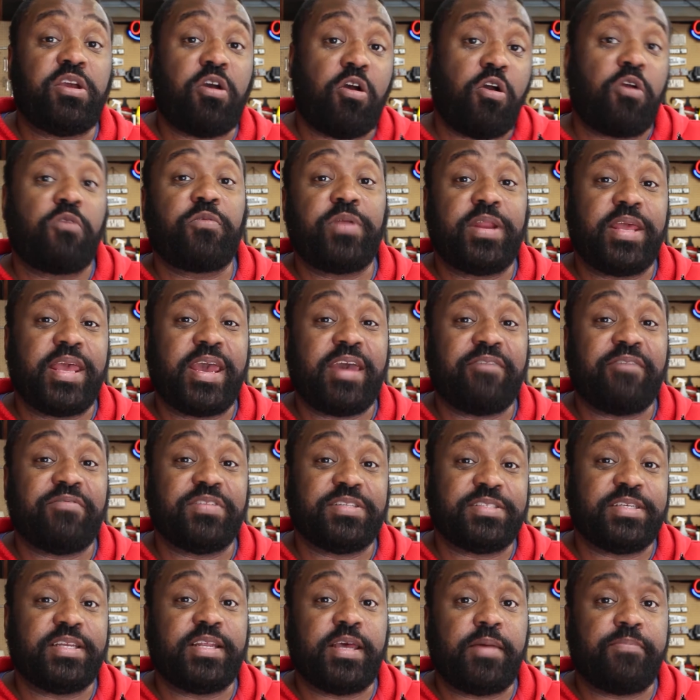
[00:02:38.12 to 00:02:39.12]
already have it
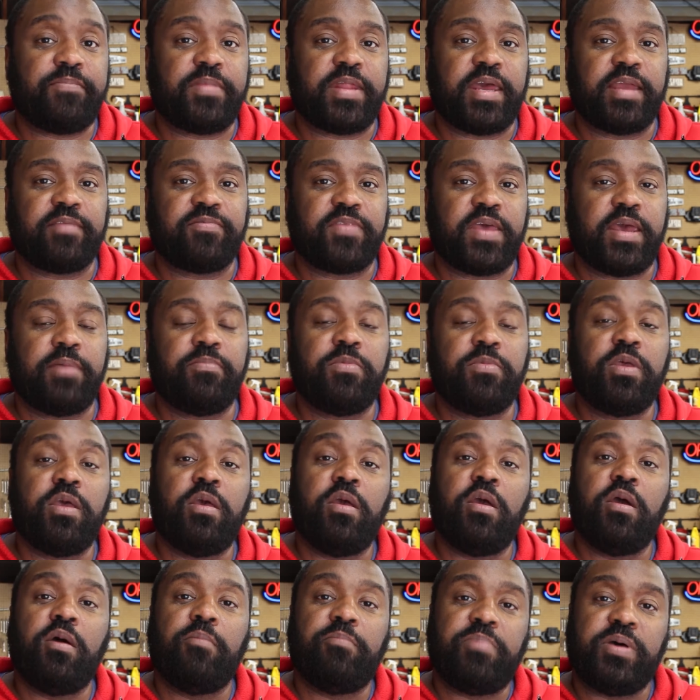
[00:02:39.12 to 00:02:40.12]
set up like that.
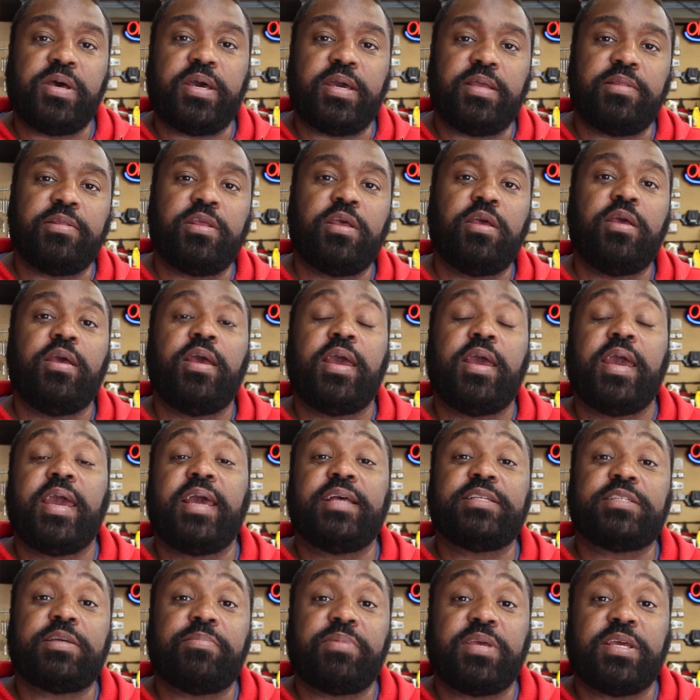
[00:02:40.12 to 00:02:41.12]
But
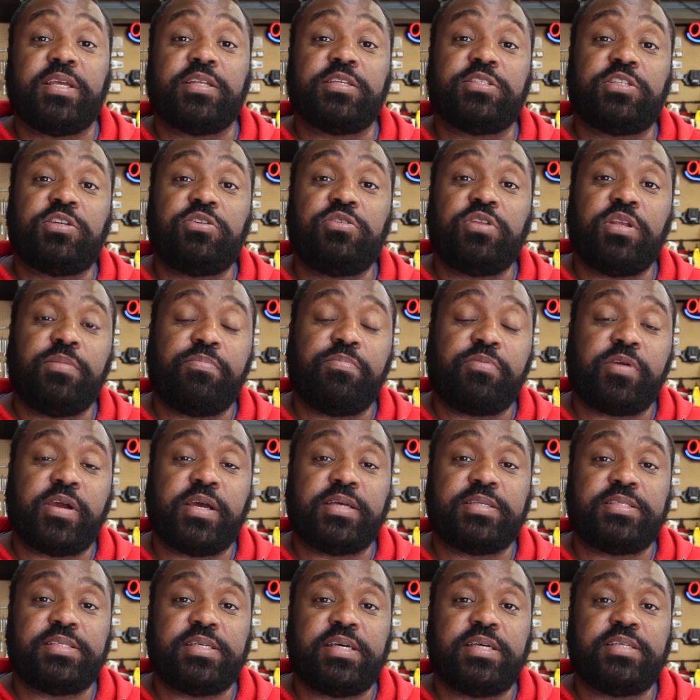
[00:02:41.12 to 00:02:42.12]
as I begin the tuning
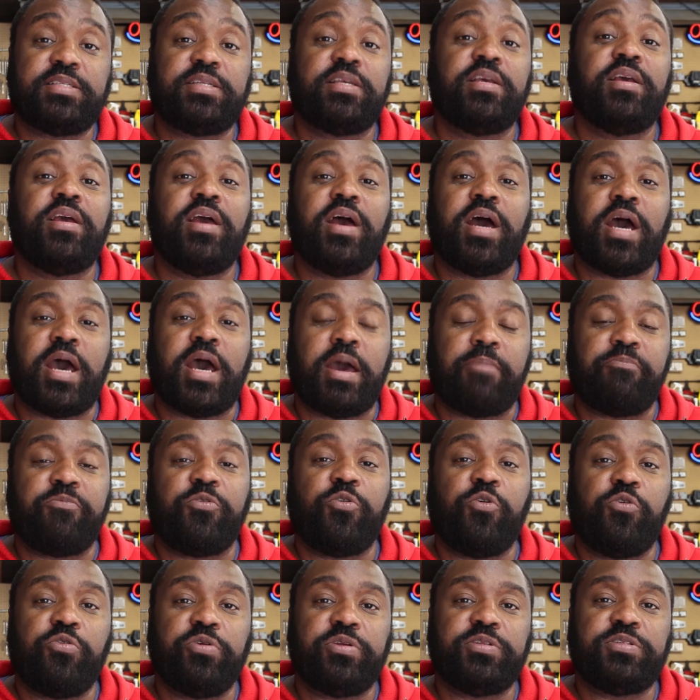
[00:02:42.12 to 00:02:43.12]
process, I'm
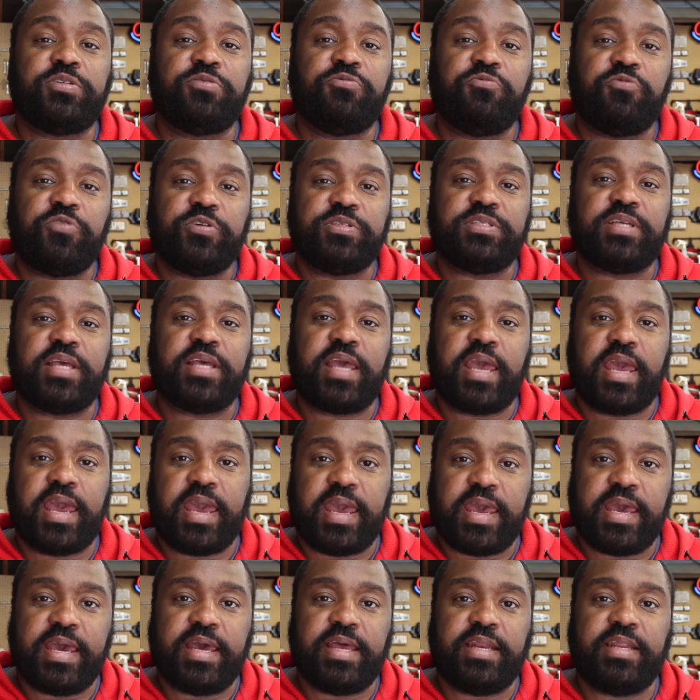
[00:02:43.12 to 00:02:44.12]
going to want to
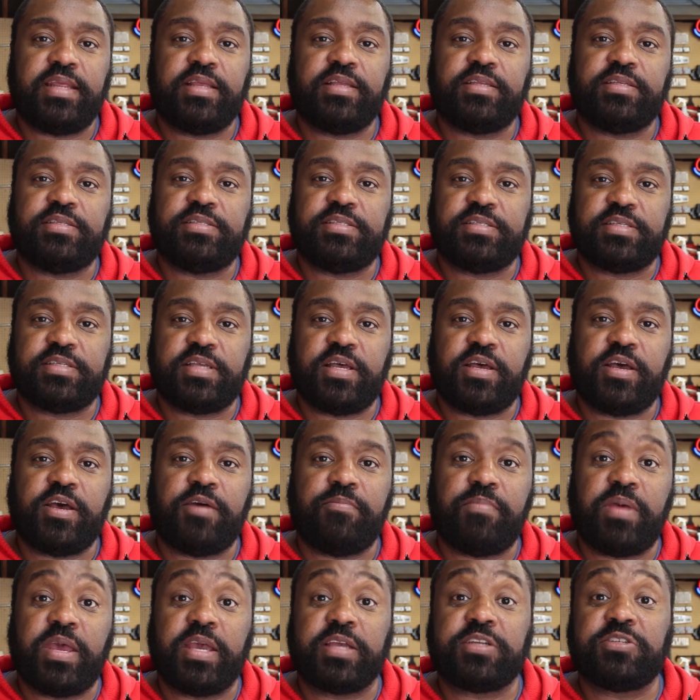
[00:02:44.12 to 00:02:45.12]
add some
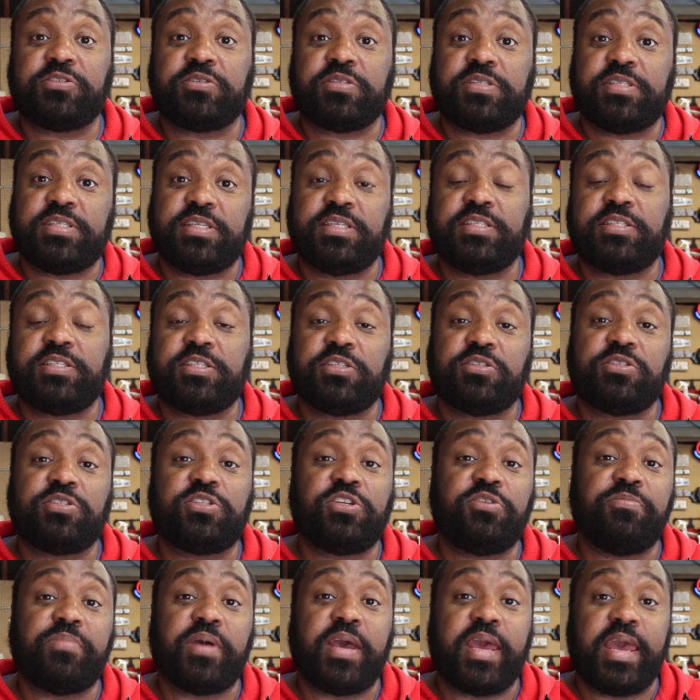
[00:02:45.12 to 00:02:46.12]
extra sensors
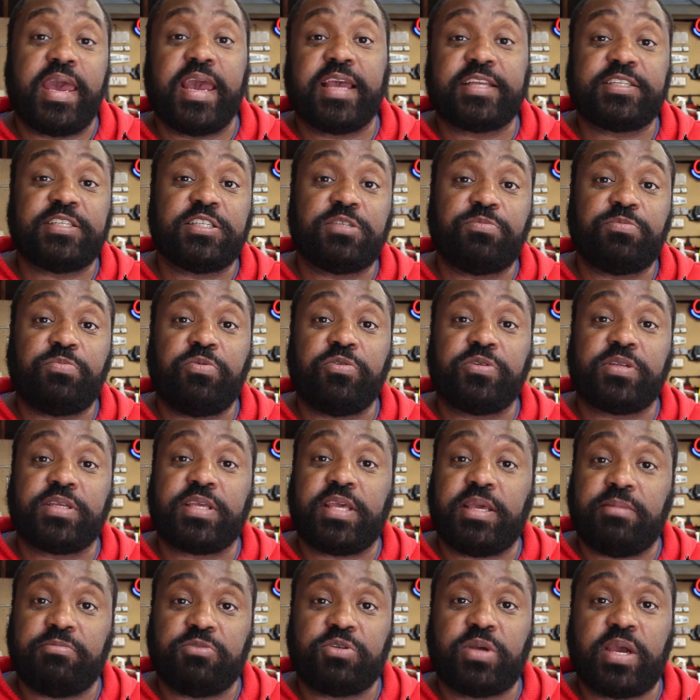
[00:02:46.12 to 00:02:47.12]
to my access port to
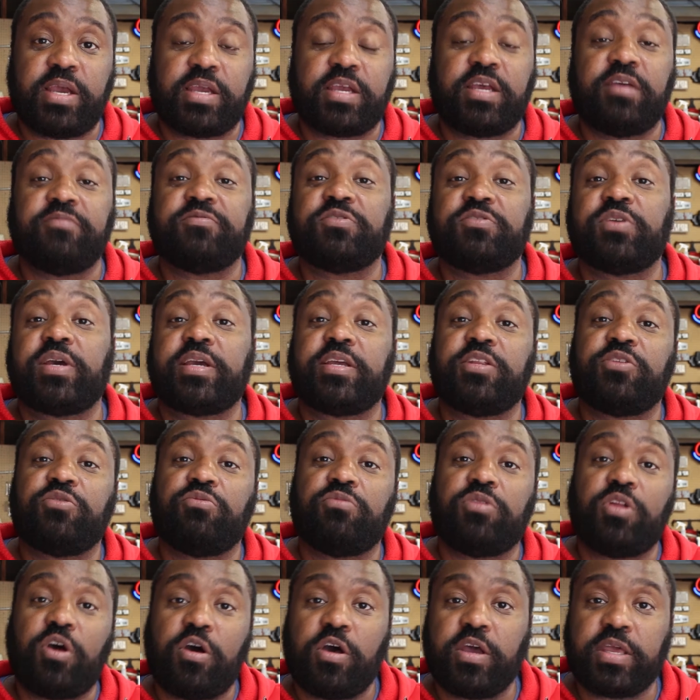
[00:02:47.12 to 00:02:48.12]
keep track of so I can do
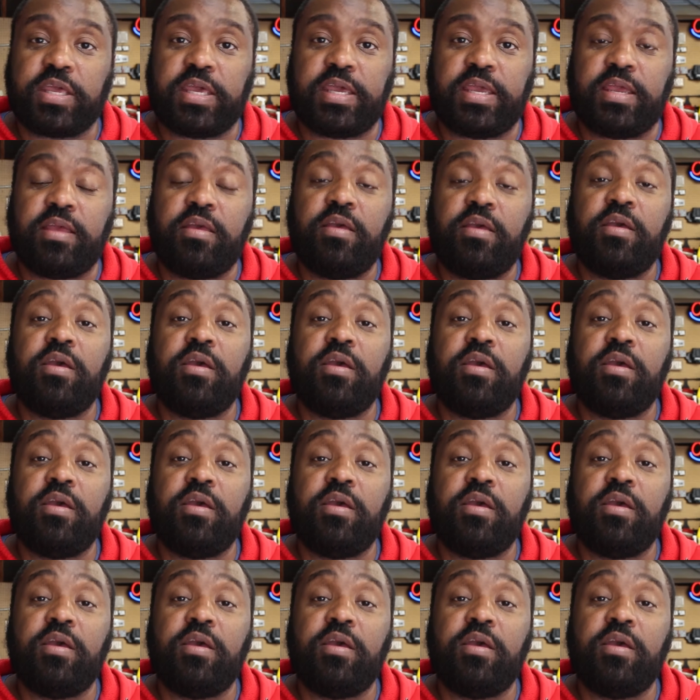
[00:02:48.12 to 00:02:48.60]
logging.